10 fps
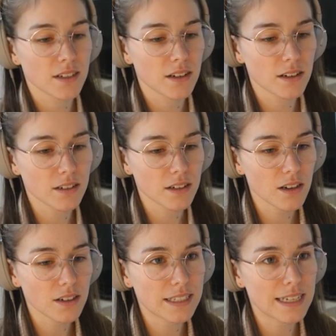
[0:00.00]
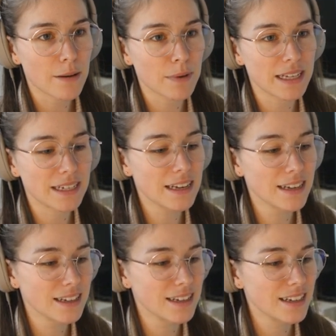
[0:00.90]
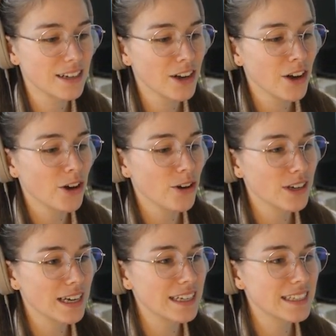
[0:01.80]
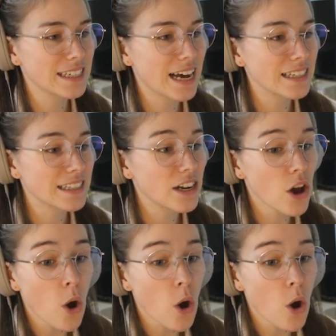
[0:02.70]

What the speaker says: Oh, God damn it. Her gig starts in.